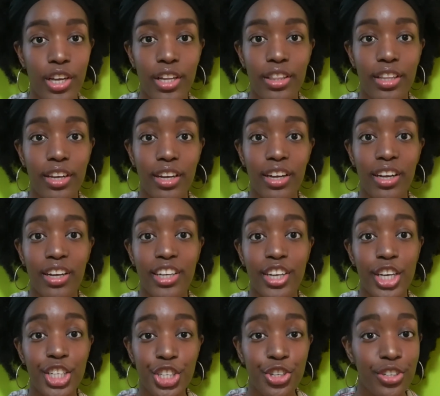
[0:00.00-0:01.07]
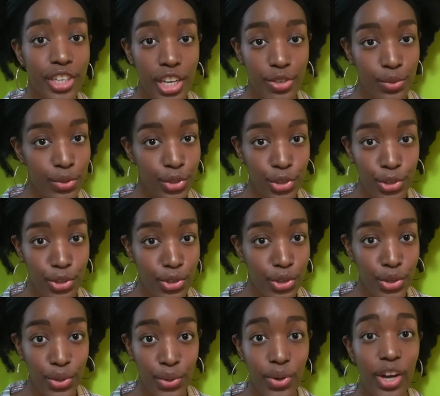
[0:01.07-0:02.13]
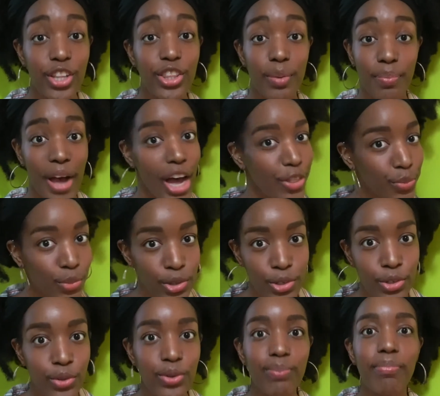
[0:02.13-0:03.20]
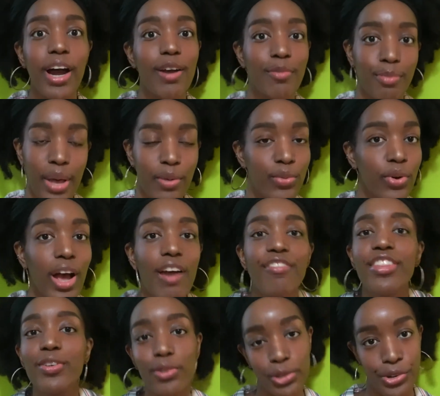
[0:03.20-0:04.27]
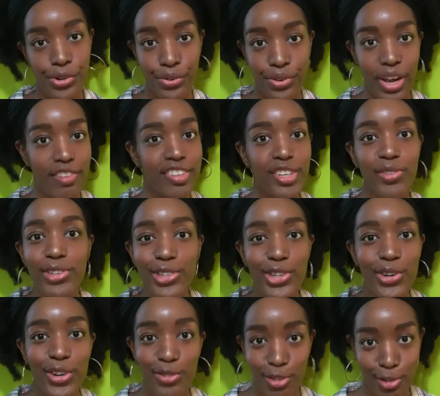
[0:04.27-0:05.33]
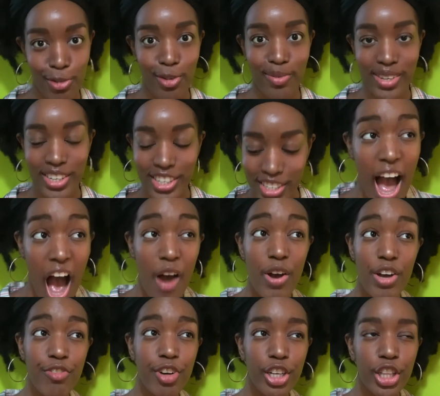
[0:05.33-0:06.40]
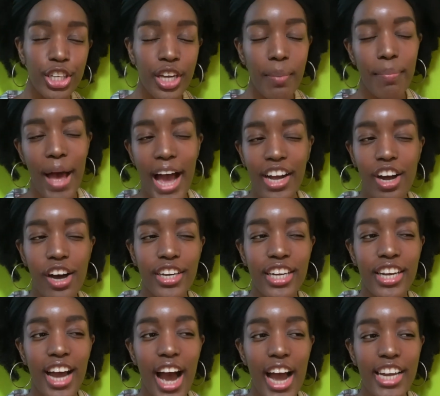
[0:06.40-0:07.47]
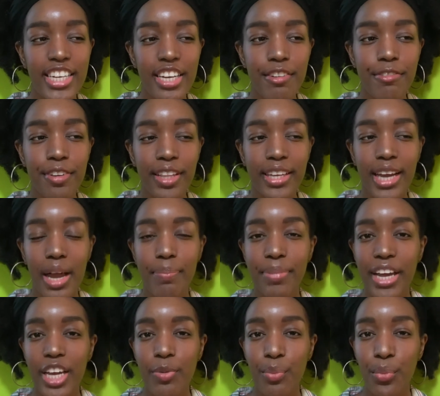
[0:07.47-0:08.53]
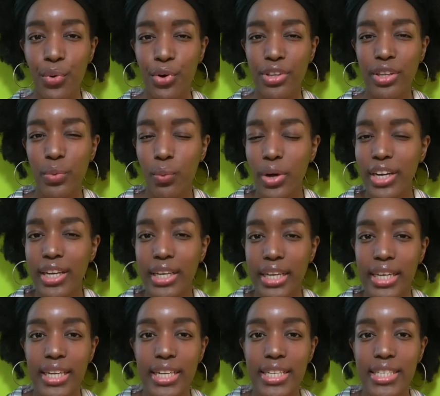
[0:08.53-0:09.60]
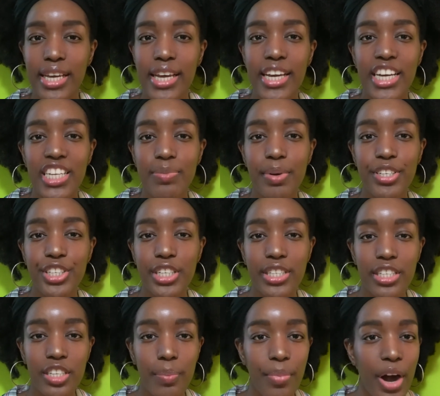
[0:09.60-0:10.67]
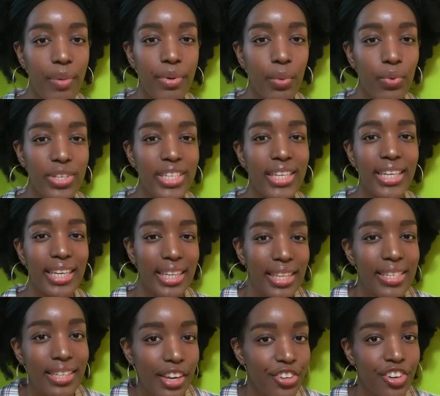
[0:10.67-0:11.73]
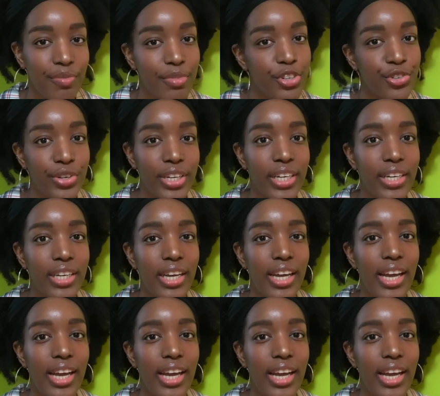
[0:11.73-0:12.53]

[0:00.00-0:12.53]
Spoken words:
The kitchen utensils was new, the bathroom was new, my bedroom, everything was new. Everything was new and refurbished. However, looking back on it, I did feel like I paid more than what it is, especially since the apartment wasn't in the center of Madrid.